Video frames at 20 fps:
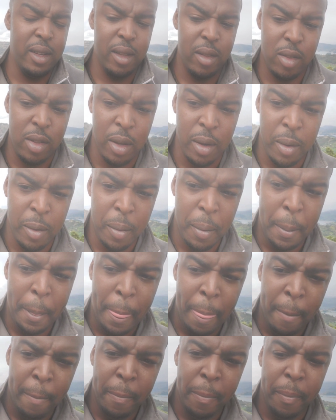So
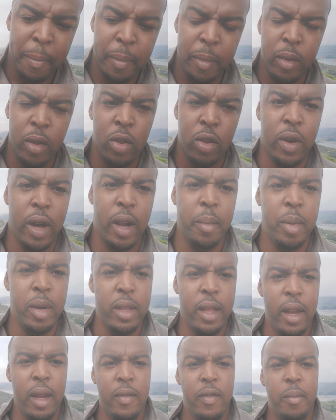just trying to put
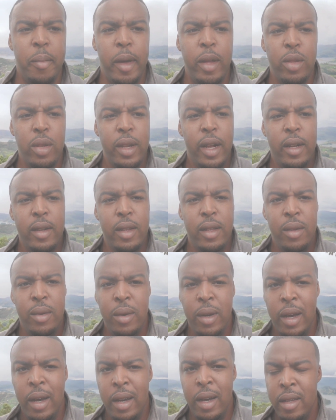that information out to you
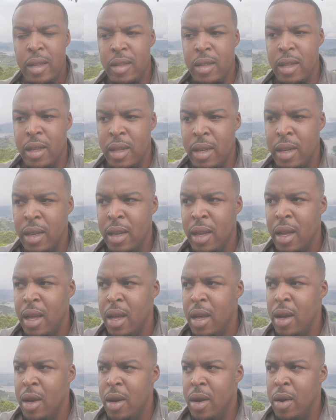guys and
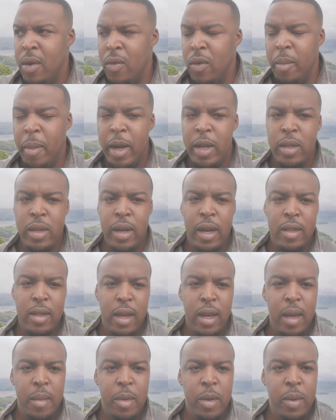remind you guys
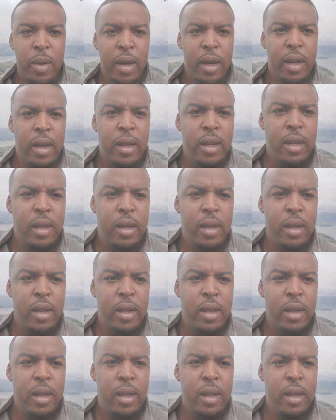I am okay.